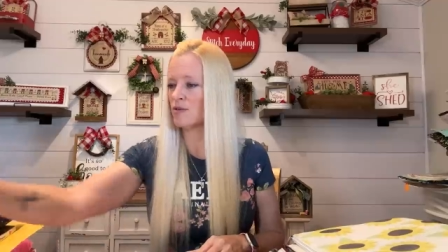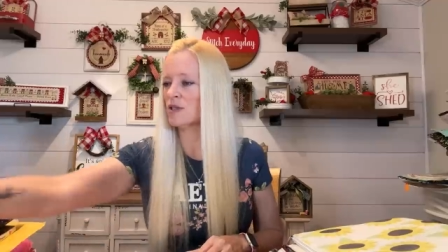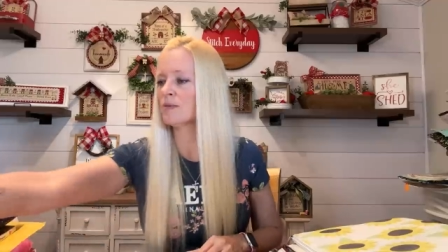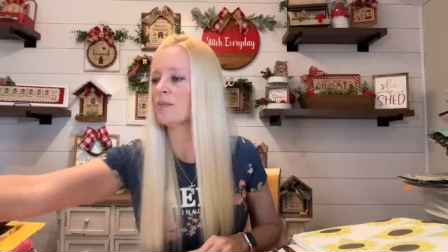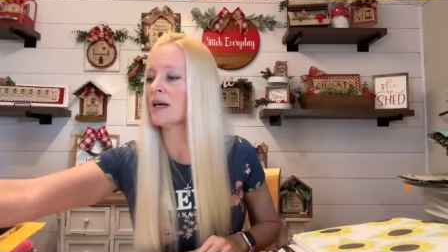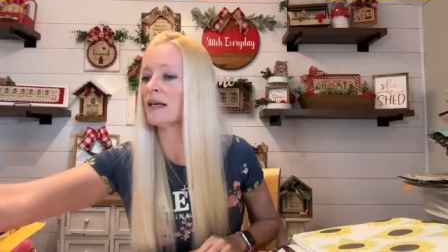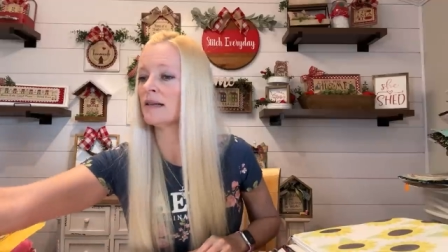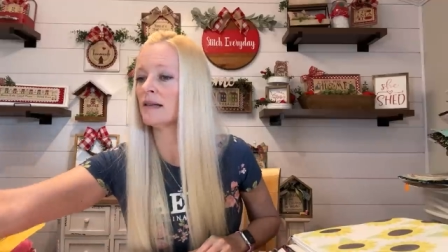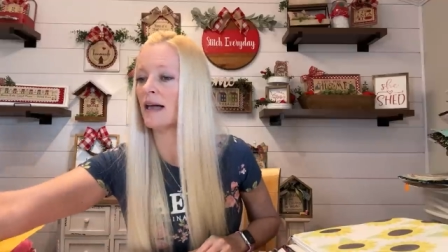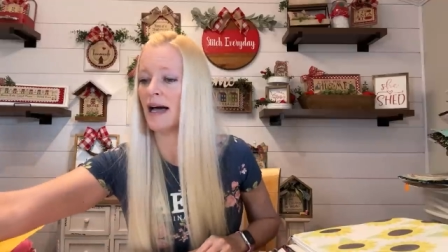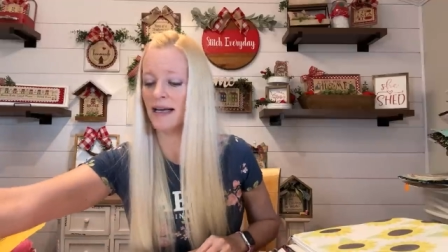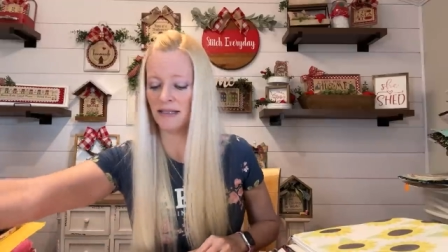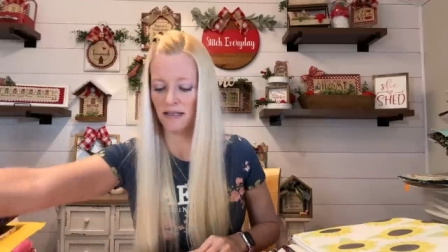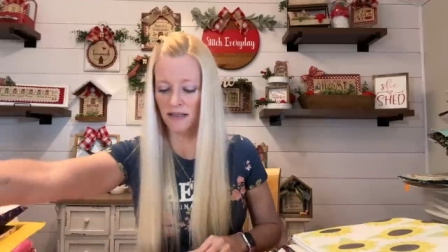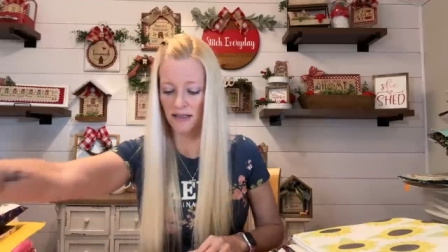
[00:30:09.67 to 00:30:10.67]
was my
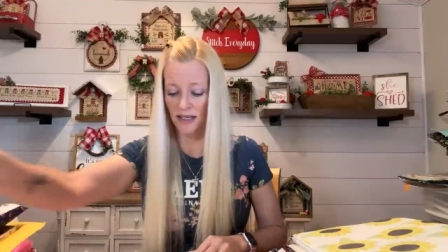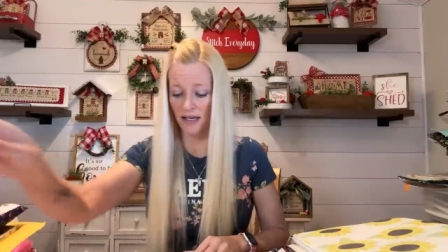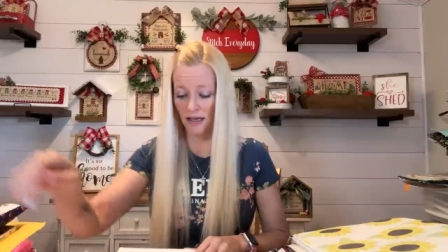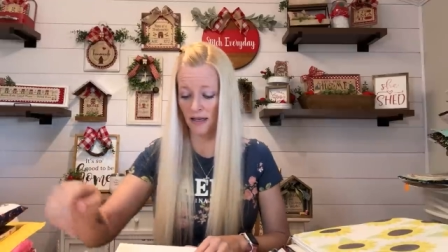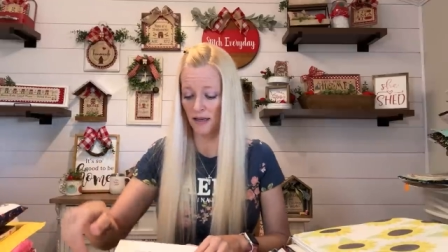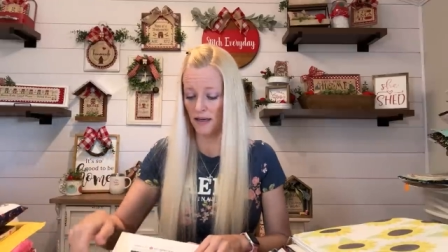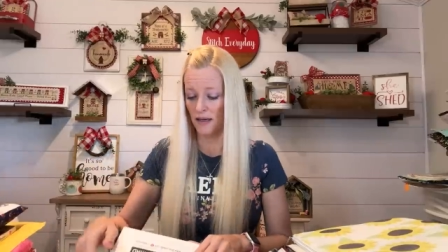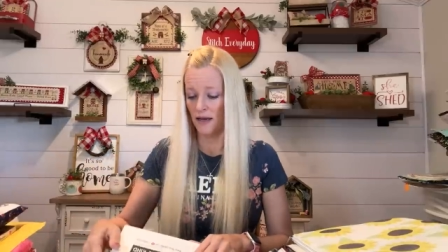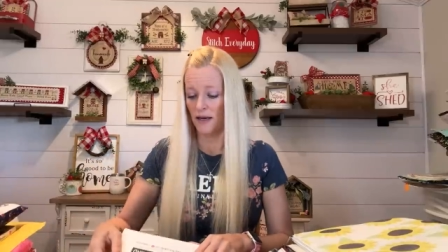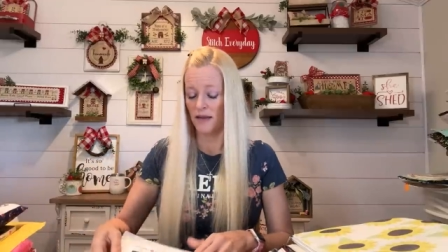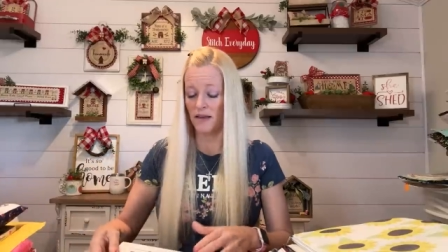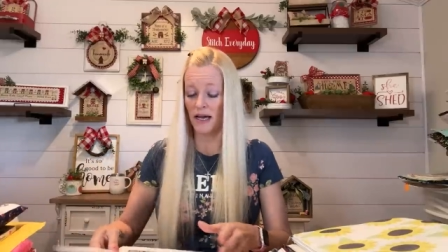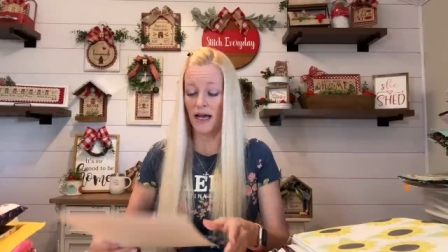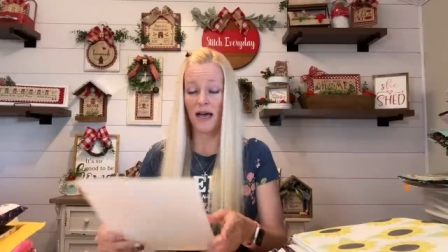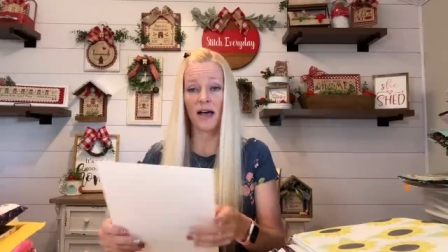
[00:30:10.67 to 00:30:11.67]
last thing
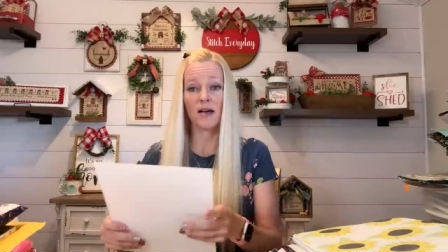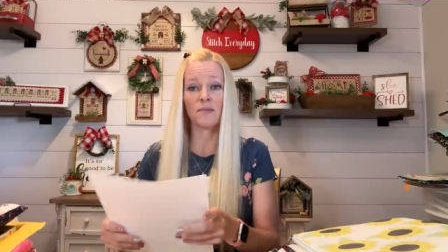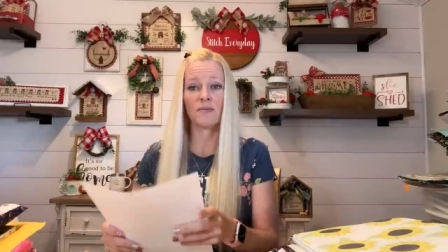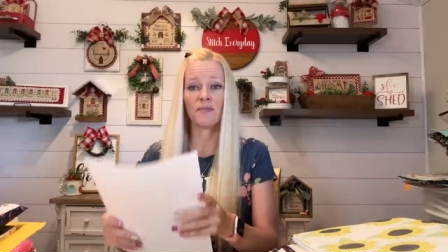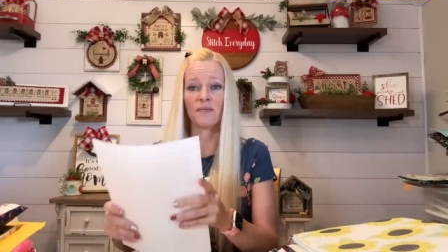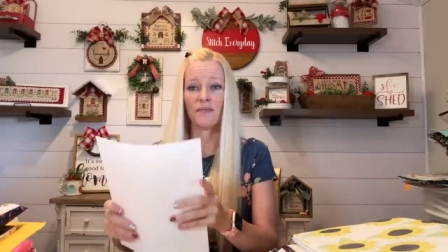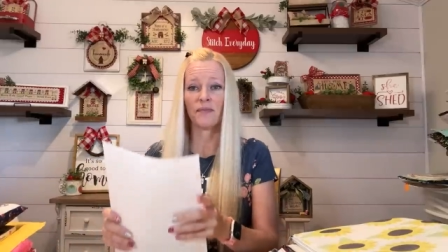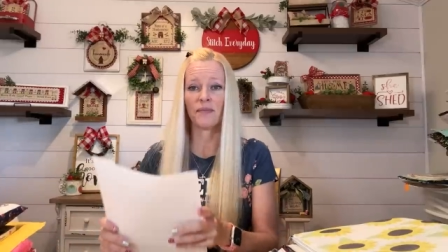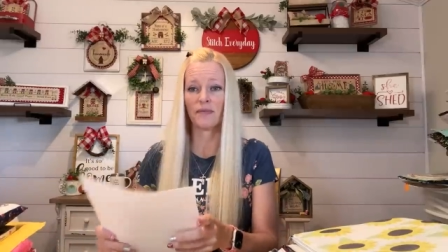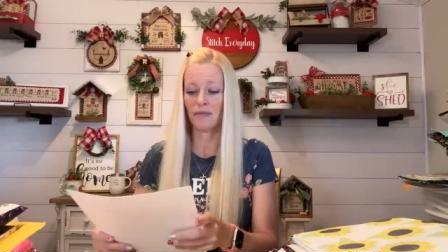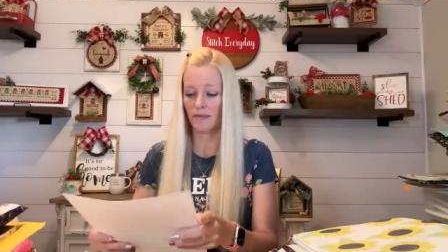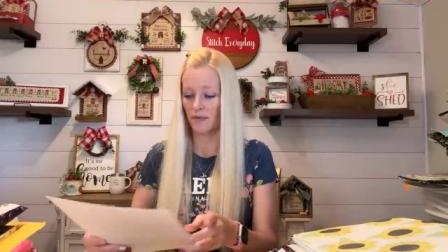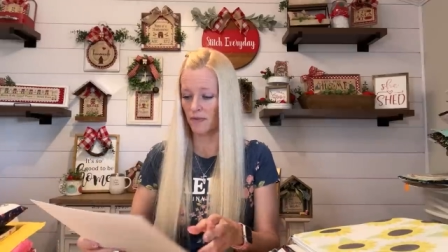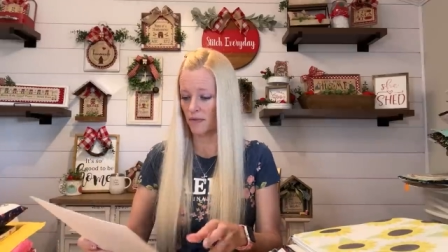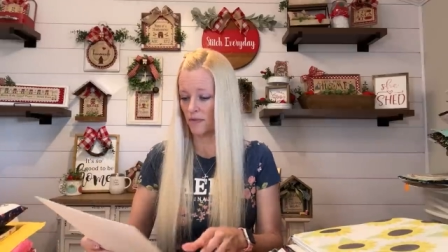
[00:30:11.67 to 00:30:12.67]
that um,
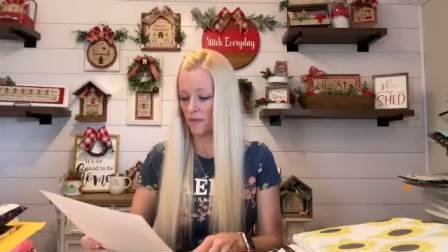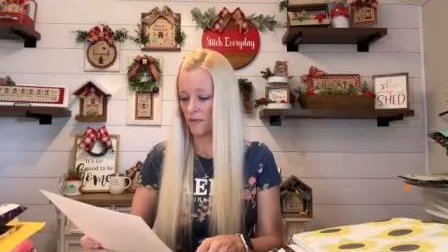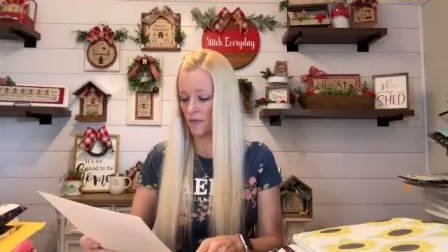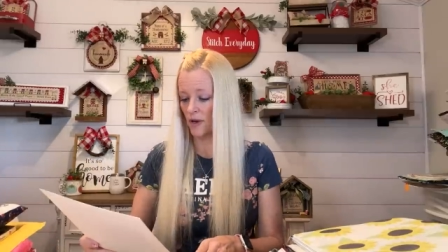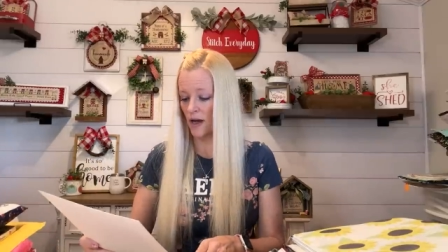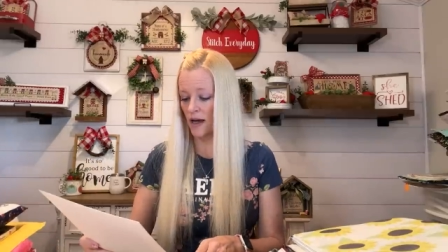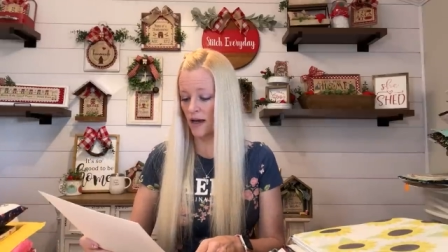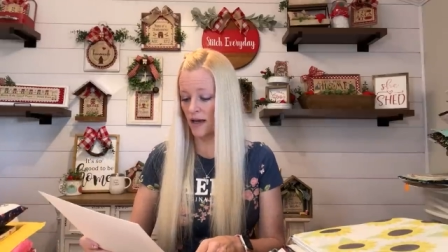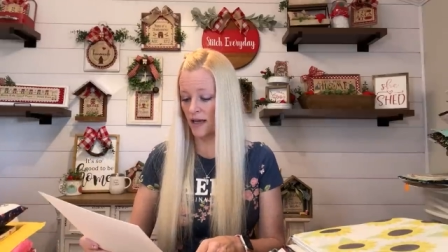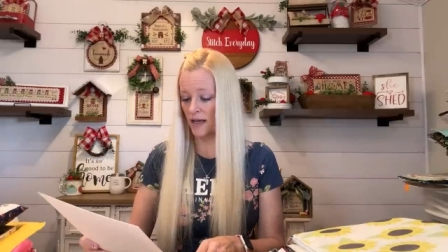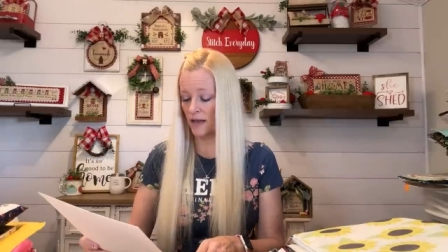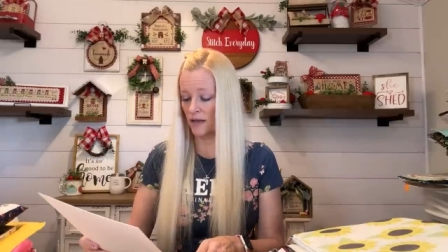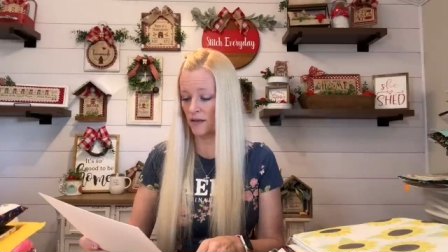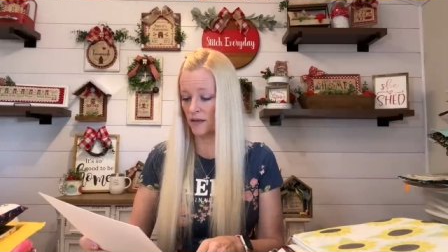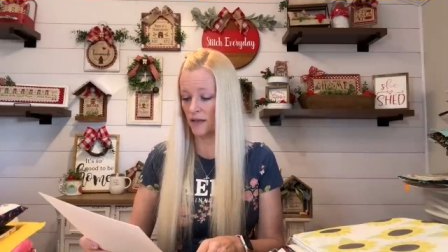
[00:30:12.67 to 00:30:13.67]

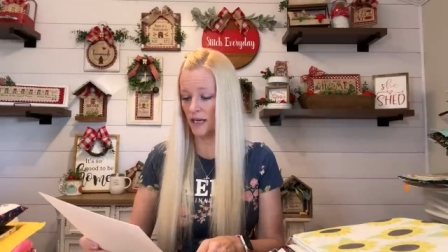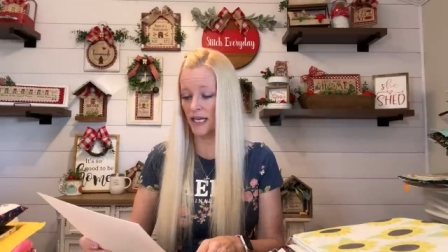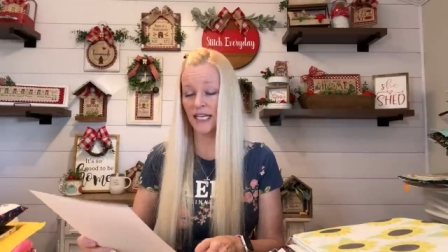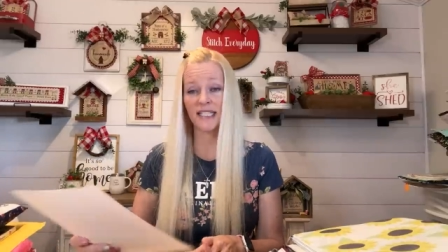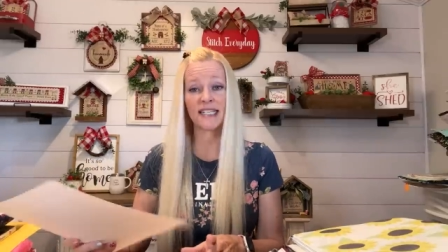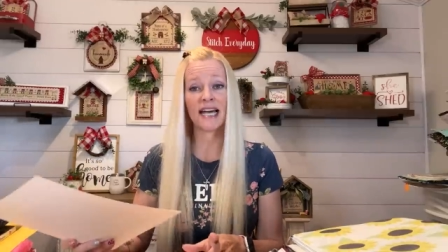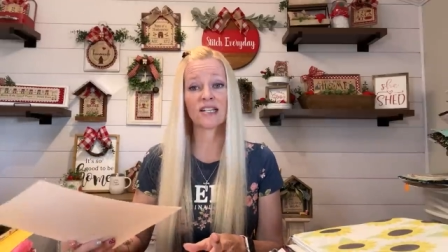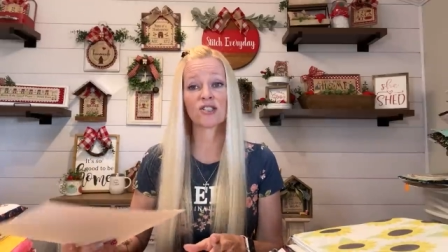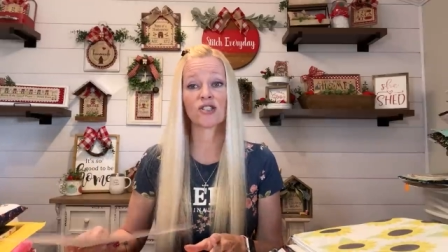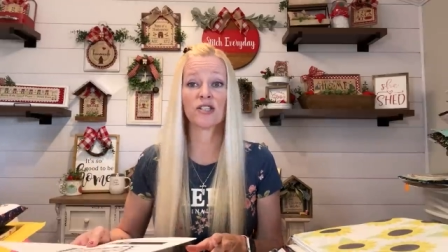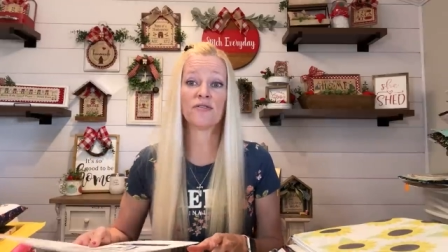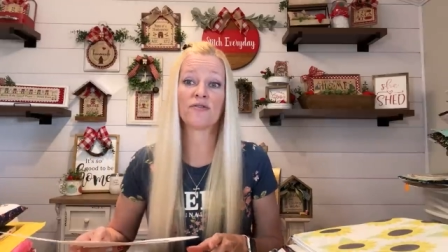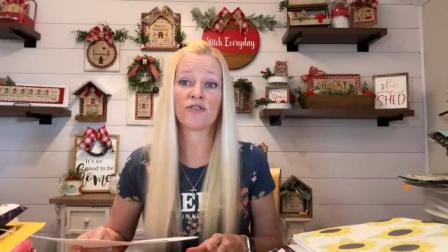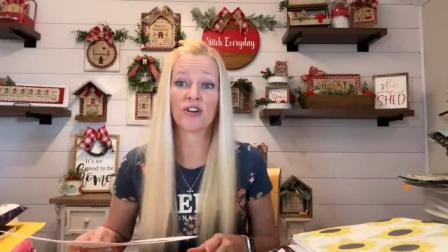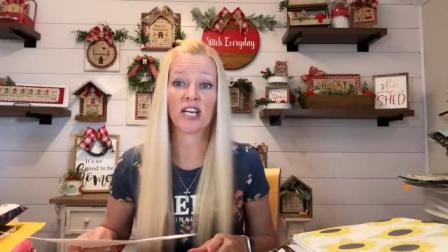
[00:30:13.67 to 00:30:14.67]
I, and it's actually
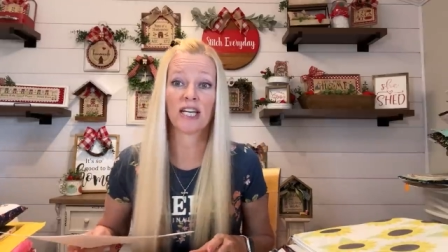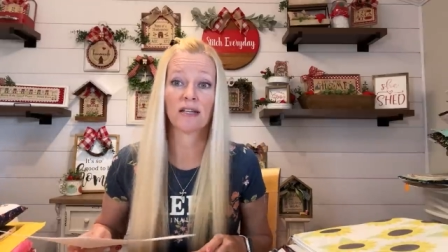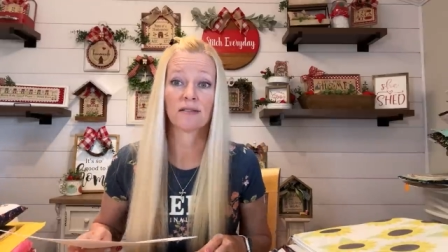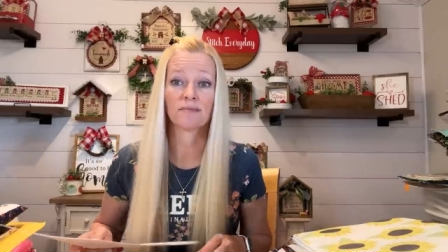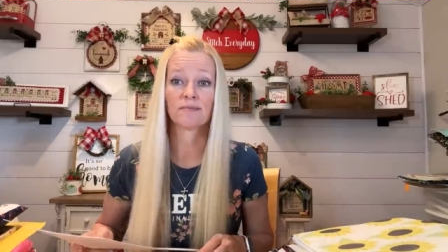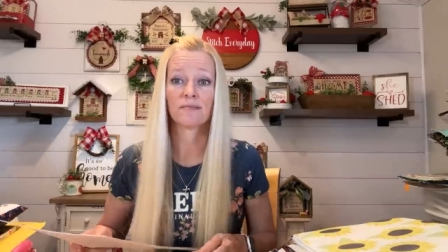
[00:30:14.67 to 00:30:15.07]
free.